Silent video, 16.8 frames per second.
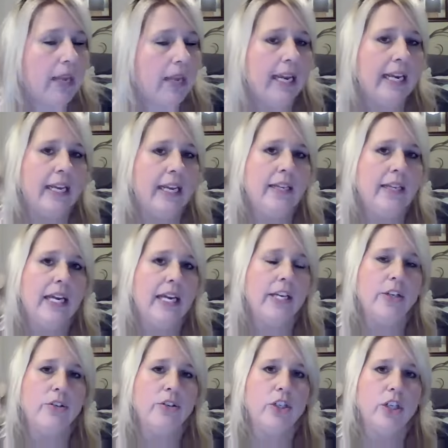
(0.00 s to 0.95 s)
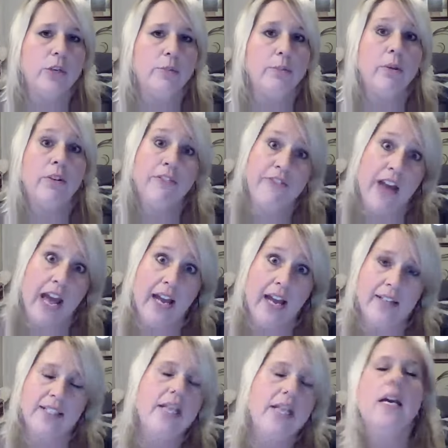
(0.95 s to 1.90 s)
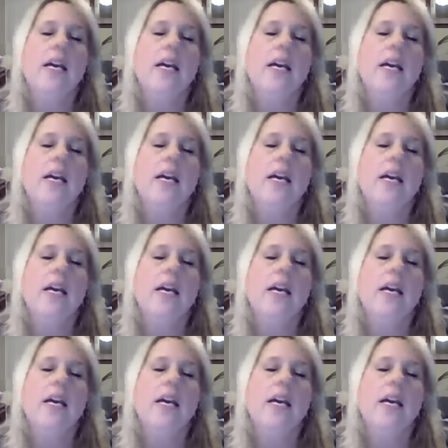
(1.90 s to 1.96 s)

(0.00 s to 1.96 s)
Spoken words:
and that you should perfect.